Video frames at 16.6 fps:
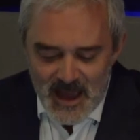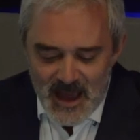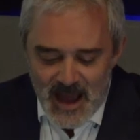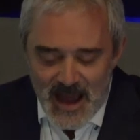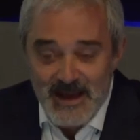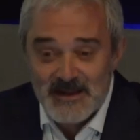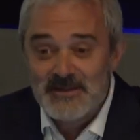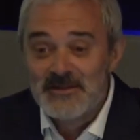
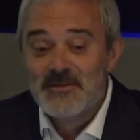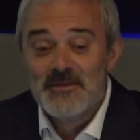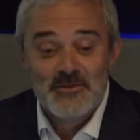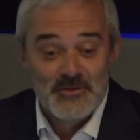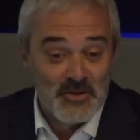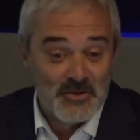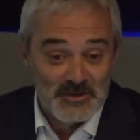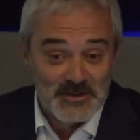And
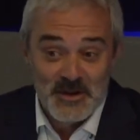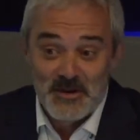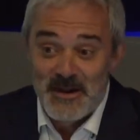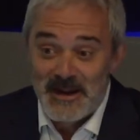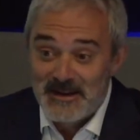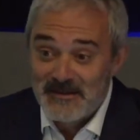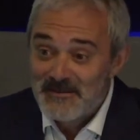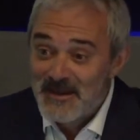not
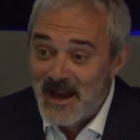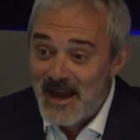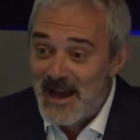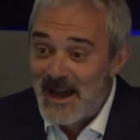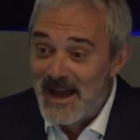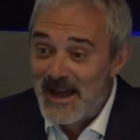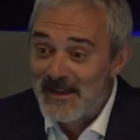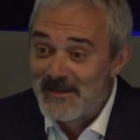doing
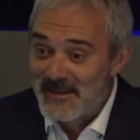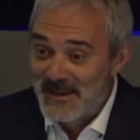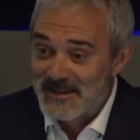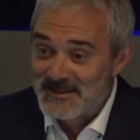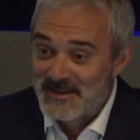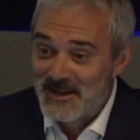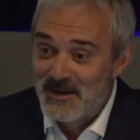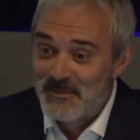the
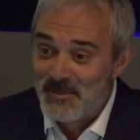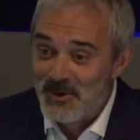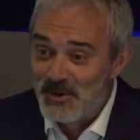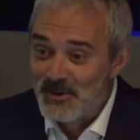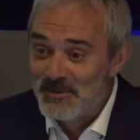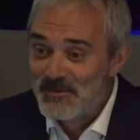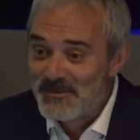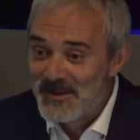
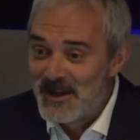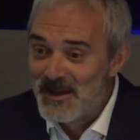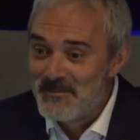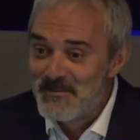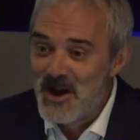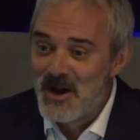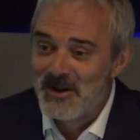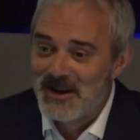example that
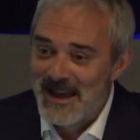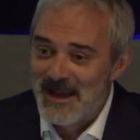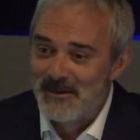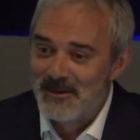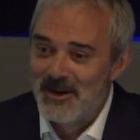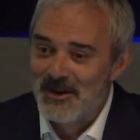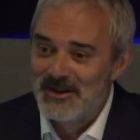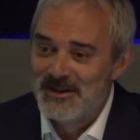Mark
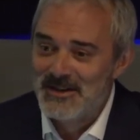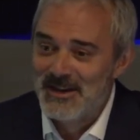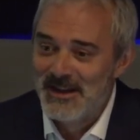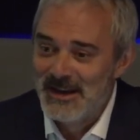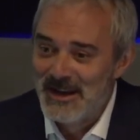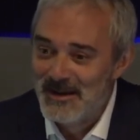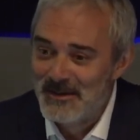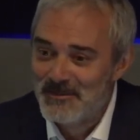outlined
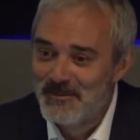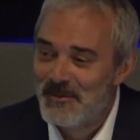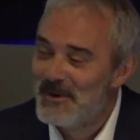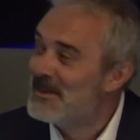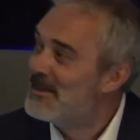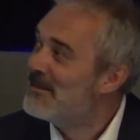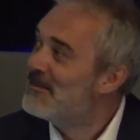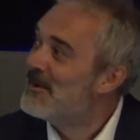earlier,
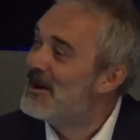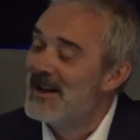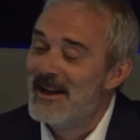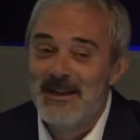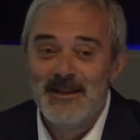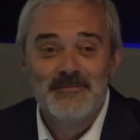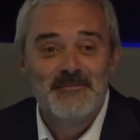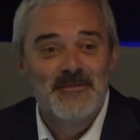with
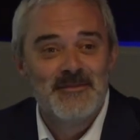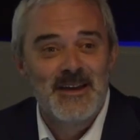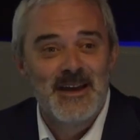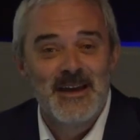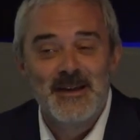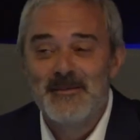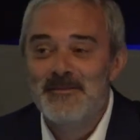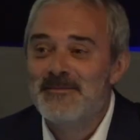where
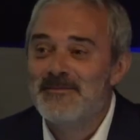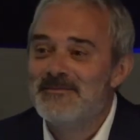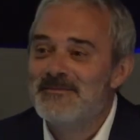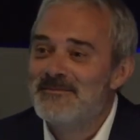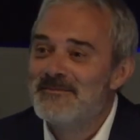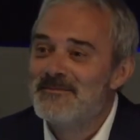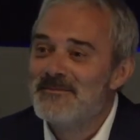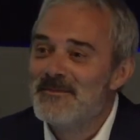
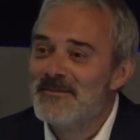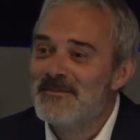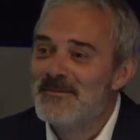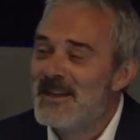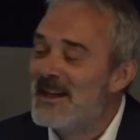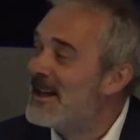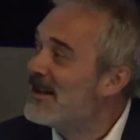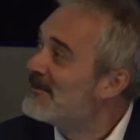
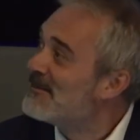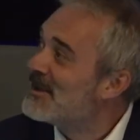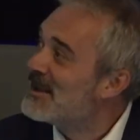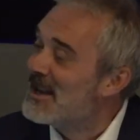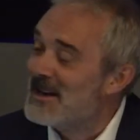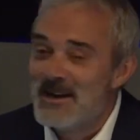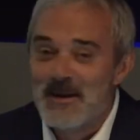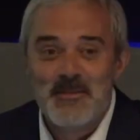they're
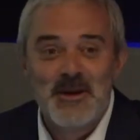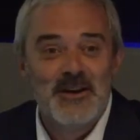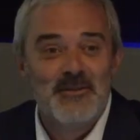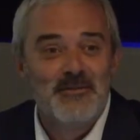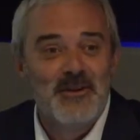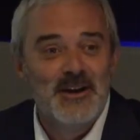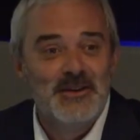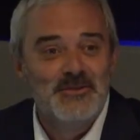getting a bit of
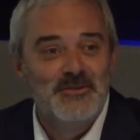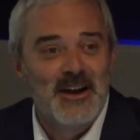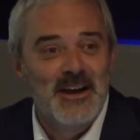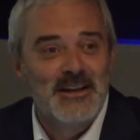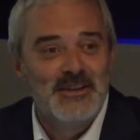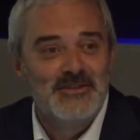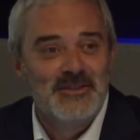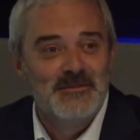road
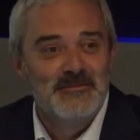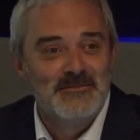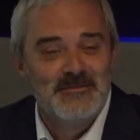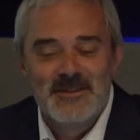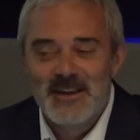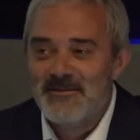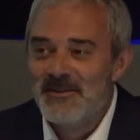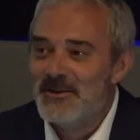rage and
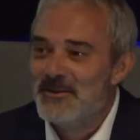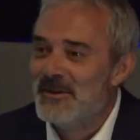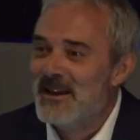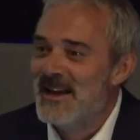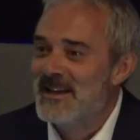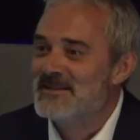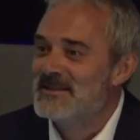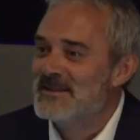giving all the
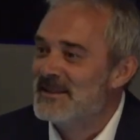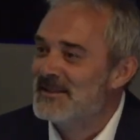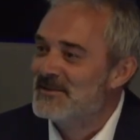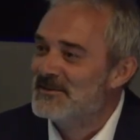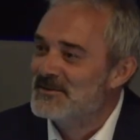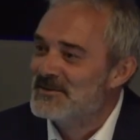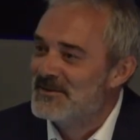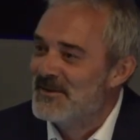hand
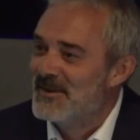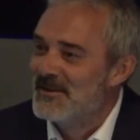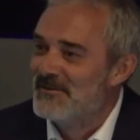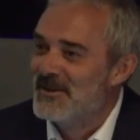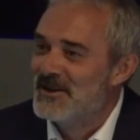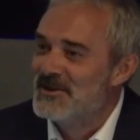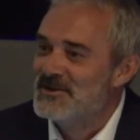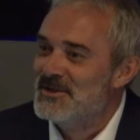signals to other
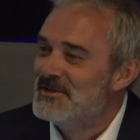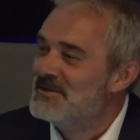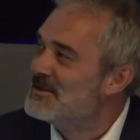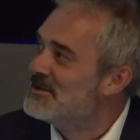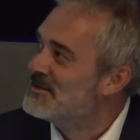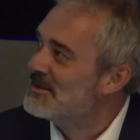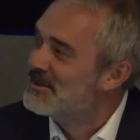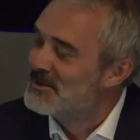road
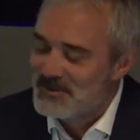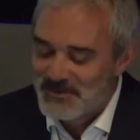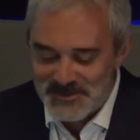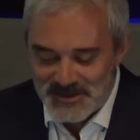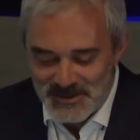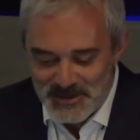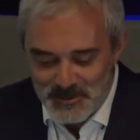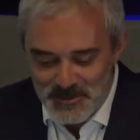users and
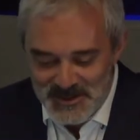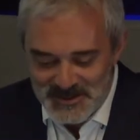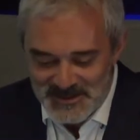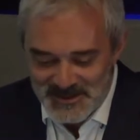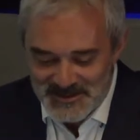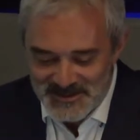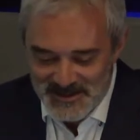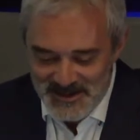causing your
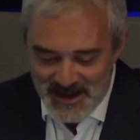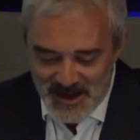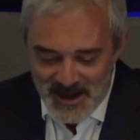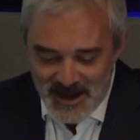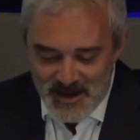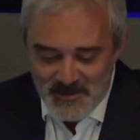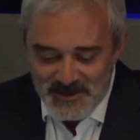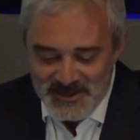business
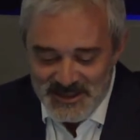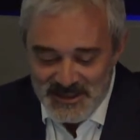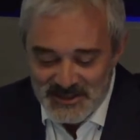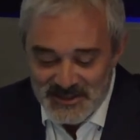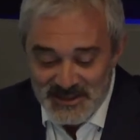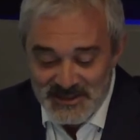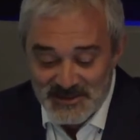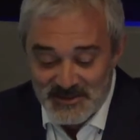
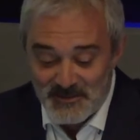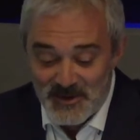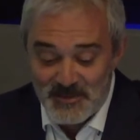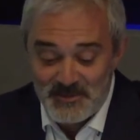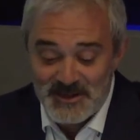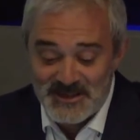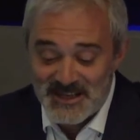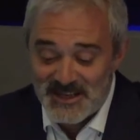potentially some
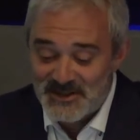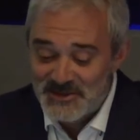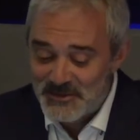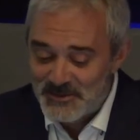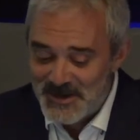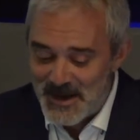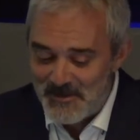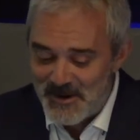
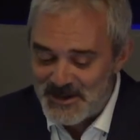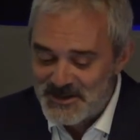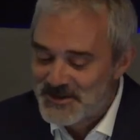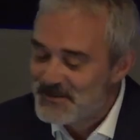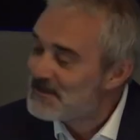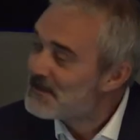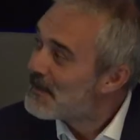reputational damage.